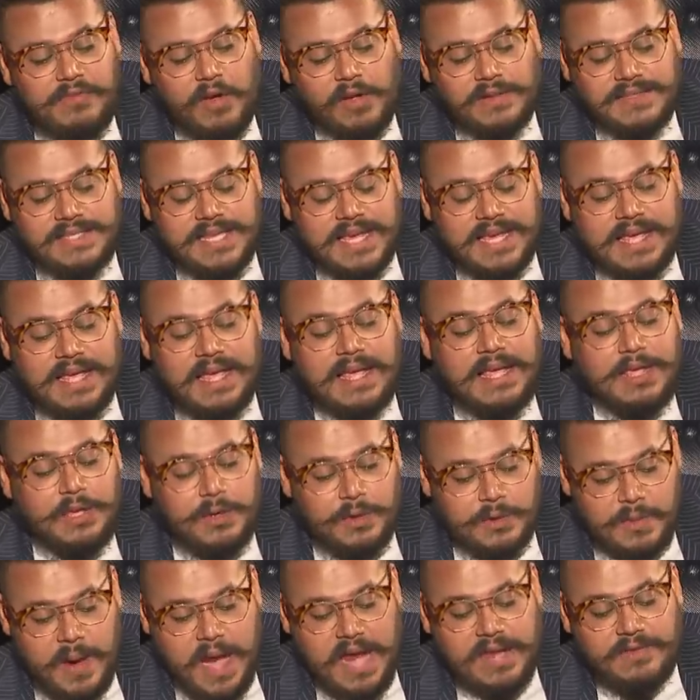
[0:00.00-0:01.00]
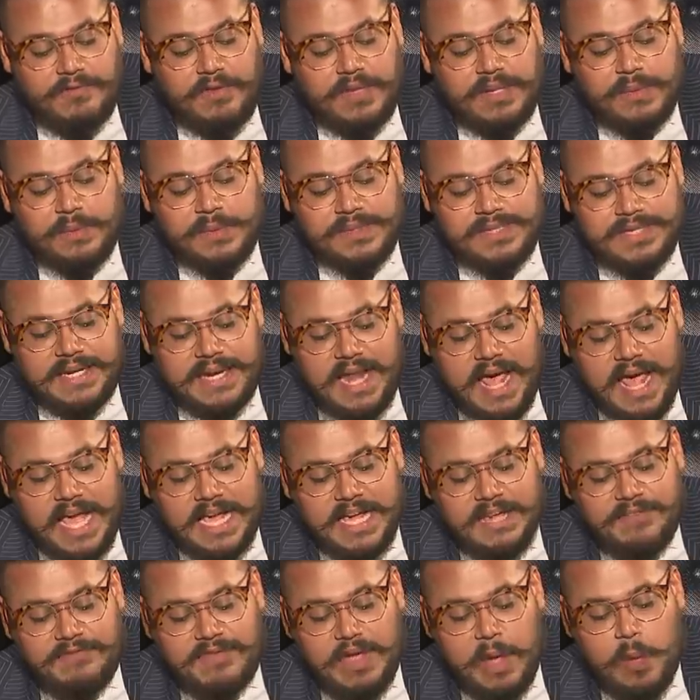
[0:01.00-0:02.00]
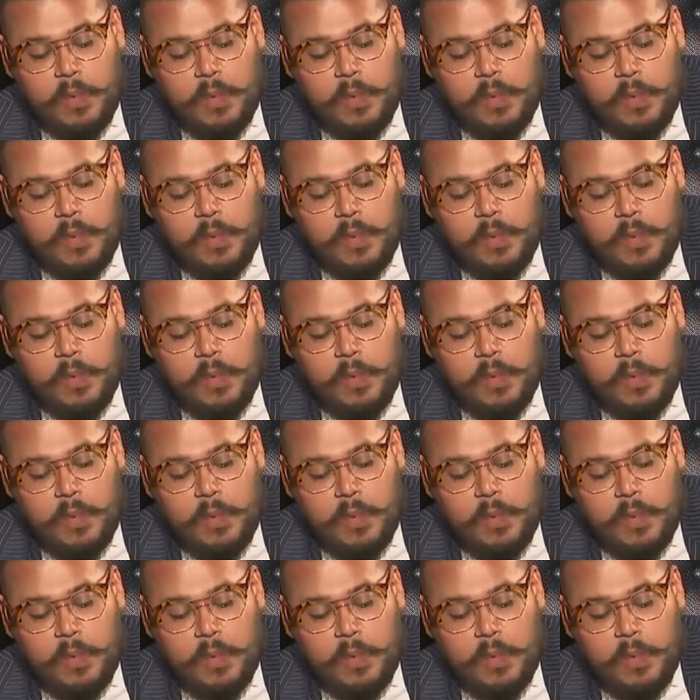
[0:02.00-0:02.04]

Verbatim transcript: Fonseka, your grandfather, was alive,